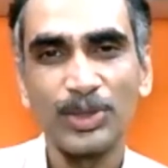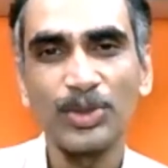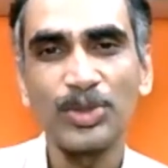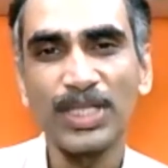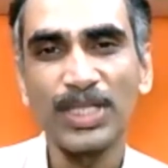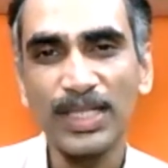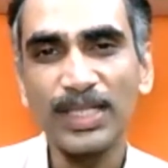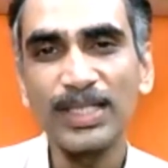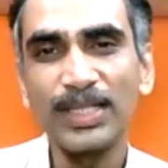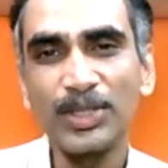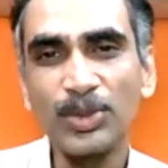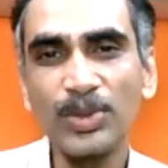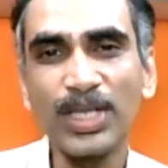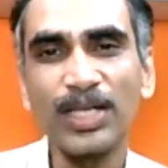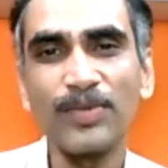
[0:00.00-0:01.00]
to share,
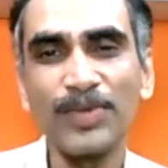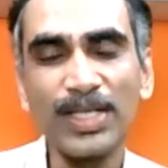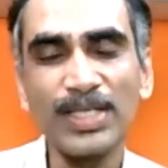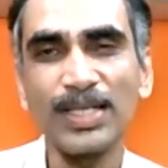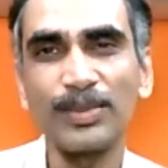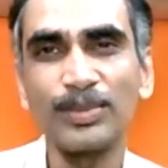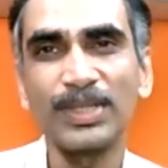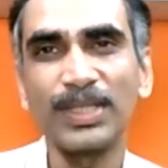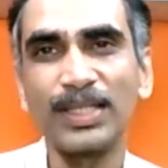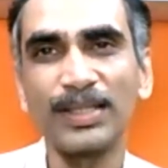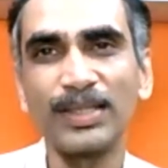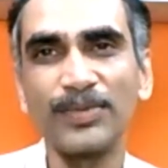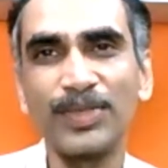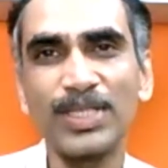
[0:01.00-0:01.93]
to convey something